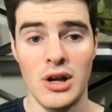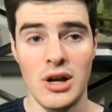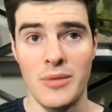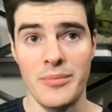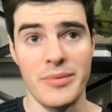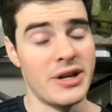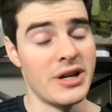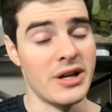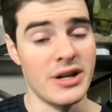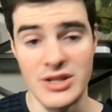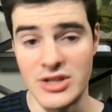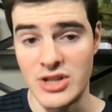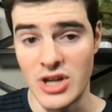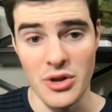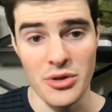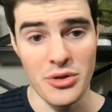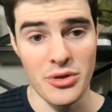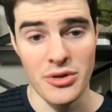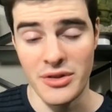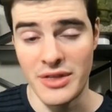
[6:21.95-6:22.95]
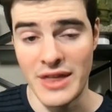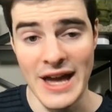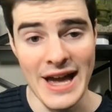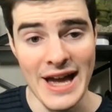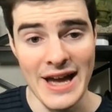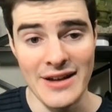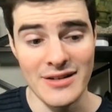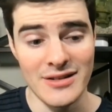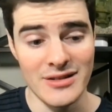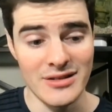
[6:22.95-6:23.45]
Because other than
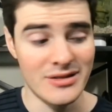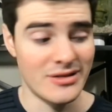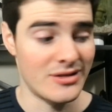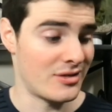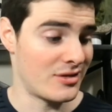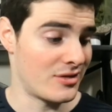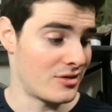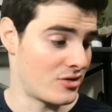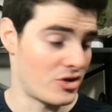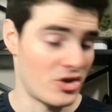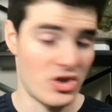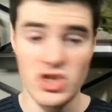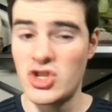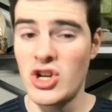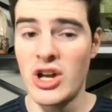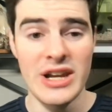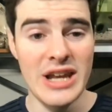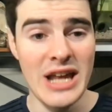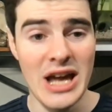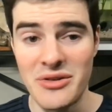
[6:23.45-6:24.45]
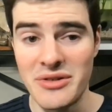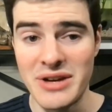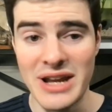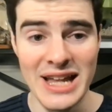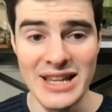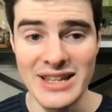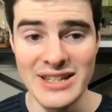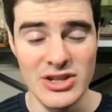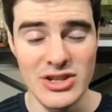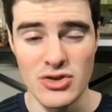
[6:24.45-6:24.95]
that, just shut down
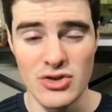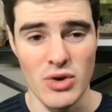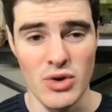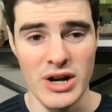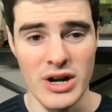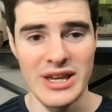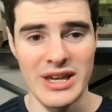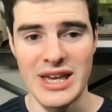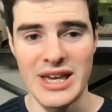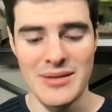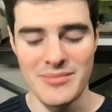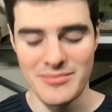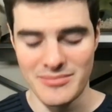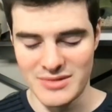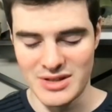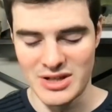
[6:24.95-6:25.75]
Dallas's run game.